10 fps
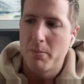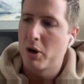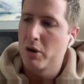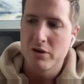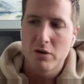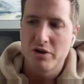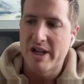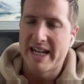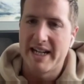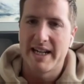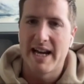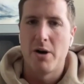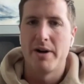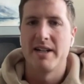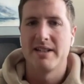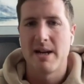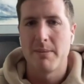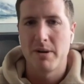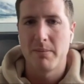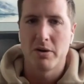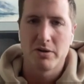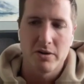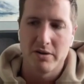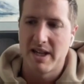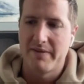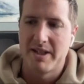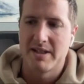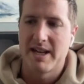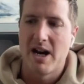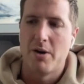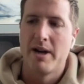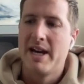personal checking account and a separate personal savings account.